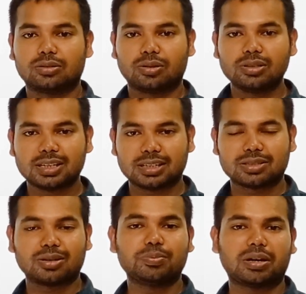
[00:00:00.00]

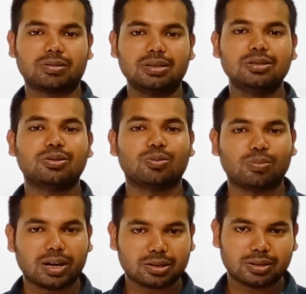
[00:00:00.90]
consist of power
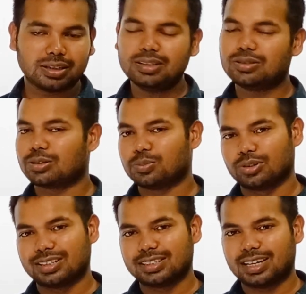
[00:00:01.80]
1 only, not
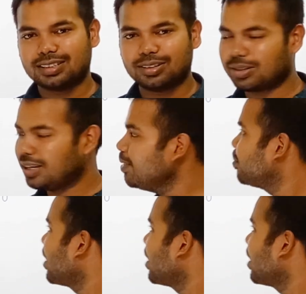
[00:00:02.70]
more than that. Okay.